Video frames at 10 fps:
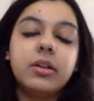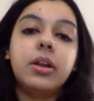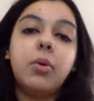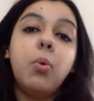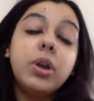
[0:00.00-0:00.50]

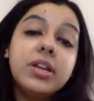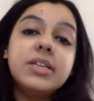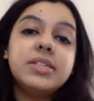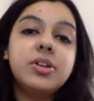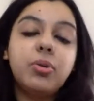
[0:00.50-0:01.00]
Now, what
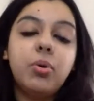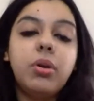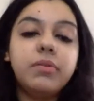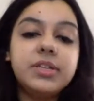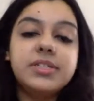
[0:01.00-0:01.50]
is the role
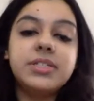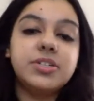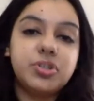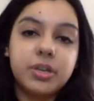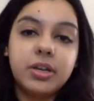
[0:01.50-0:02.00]
of this
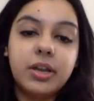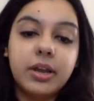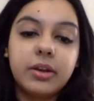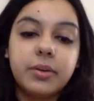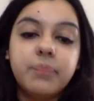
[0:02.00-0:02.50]
district
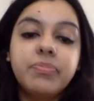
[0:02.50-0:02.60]
collector?